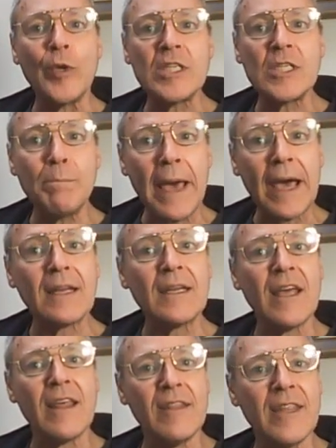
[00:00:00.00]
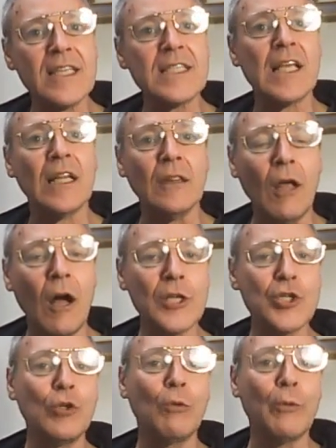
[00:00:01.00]
respect this
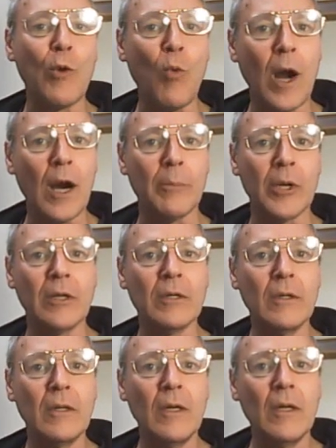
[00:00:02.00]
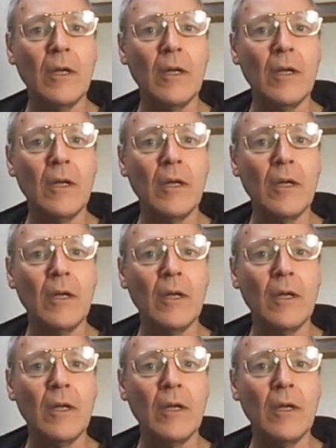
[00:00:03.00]
logical requirement.